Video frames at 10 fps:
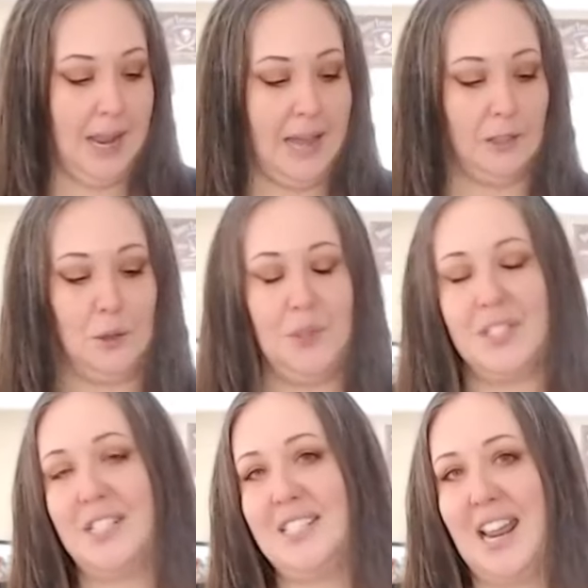and
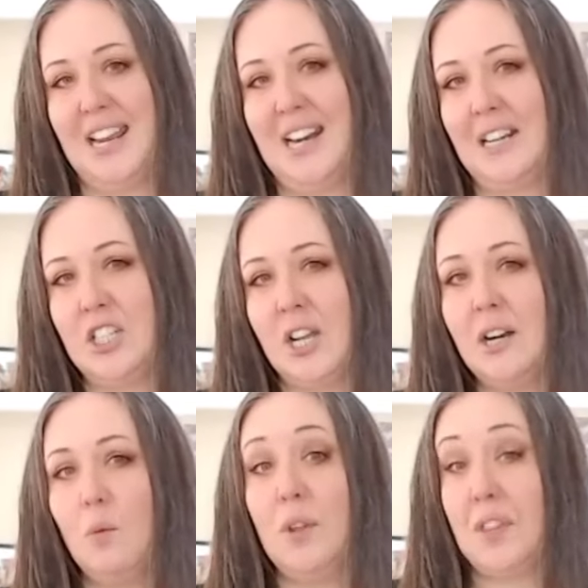loosen
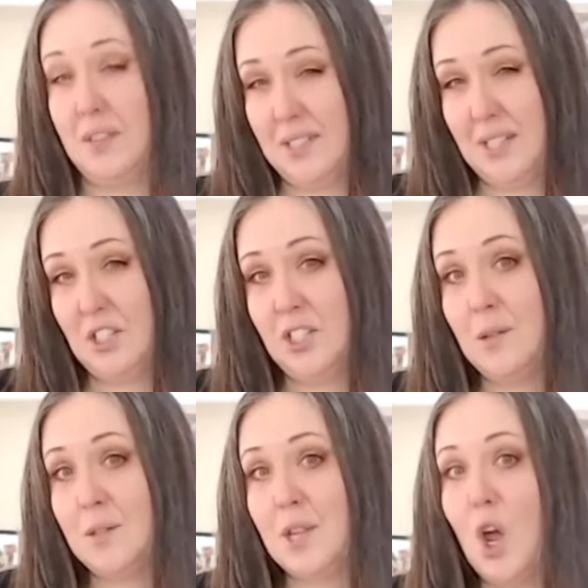stagnation within the
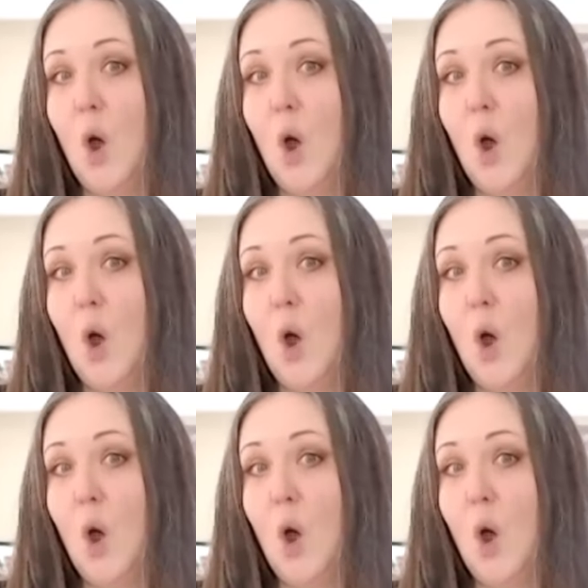tissues,